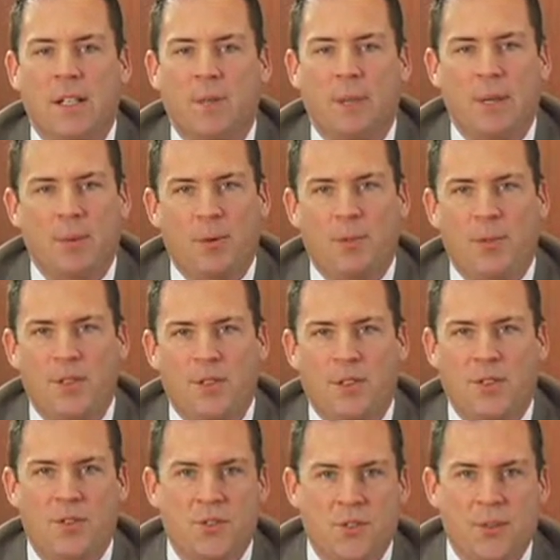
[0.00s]
People
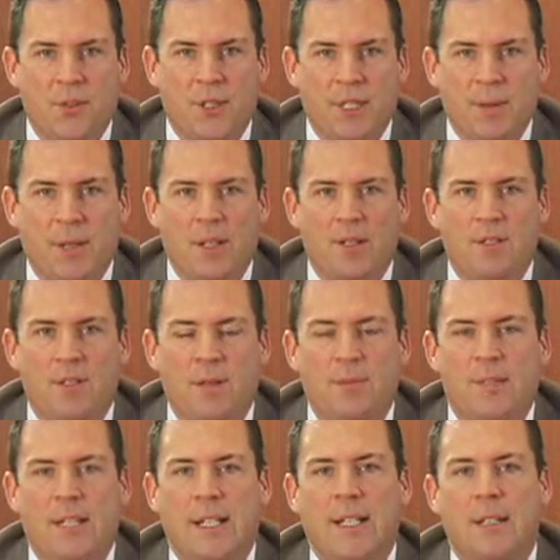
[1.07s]
misconstrue emails
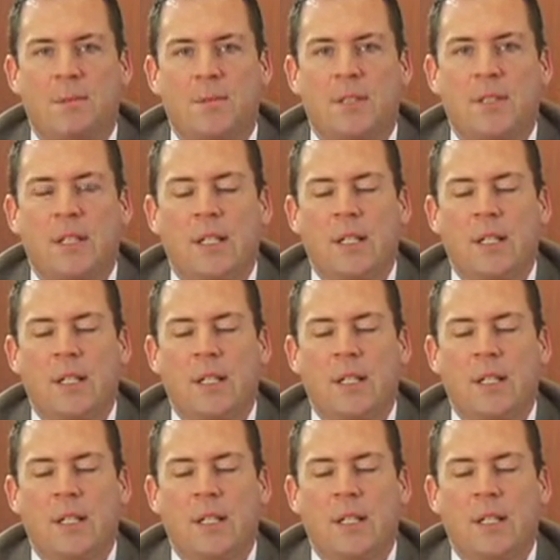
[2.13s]
sometimes.